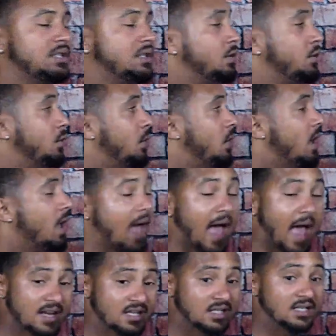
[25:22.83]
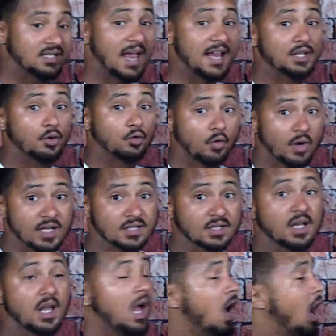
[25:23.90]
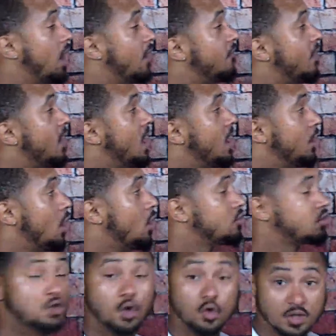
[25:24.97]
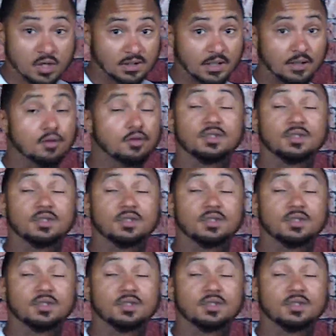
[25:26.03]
to actually take the risk of those choosing signals